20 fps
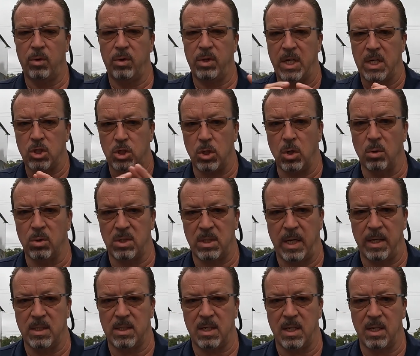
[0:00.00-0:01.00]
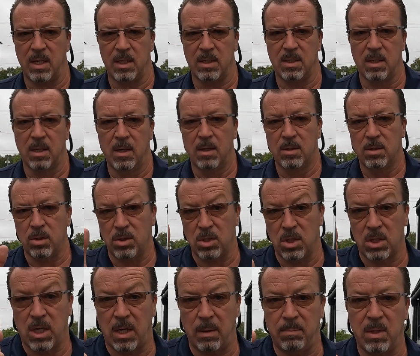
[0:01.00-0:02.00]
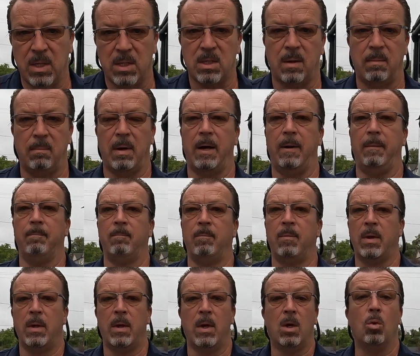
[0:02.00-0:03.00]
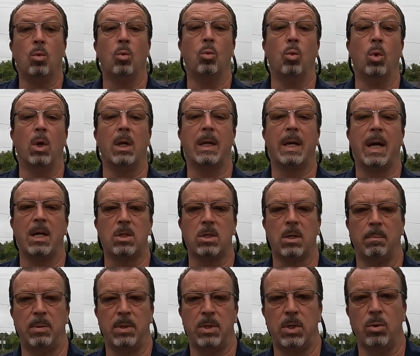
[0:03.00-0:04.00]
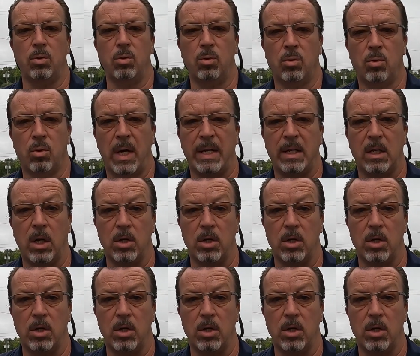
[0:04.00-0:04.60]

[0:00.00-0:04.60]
there's no sense to this. So just keep this in mind. We'll catch up with you at